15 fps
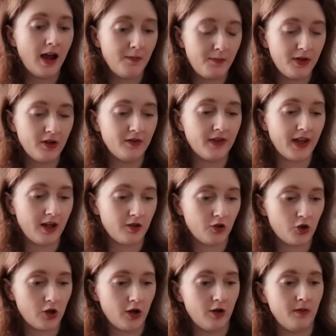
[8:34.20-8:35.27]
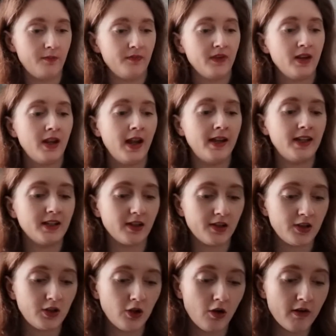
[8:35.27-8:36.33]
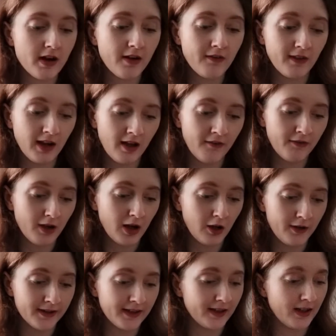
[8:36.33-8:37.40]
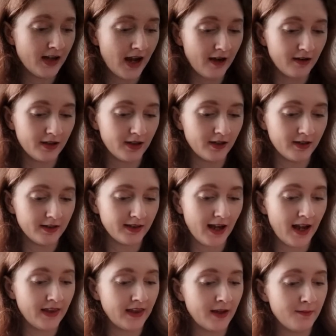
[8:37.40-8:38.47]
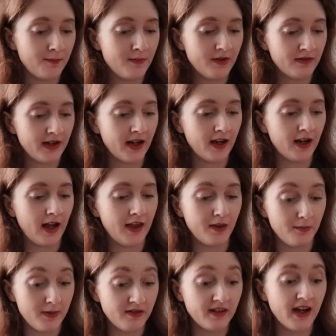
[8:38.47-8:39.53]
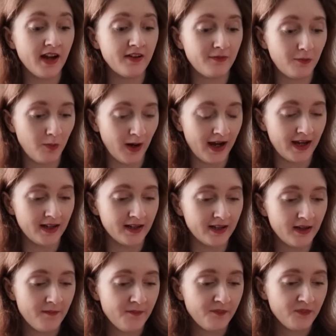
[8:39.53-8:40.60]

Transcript: and beyond their control. It is a story of love, loss and inheritance, and the myriad of ways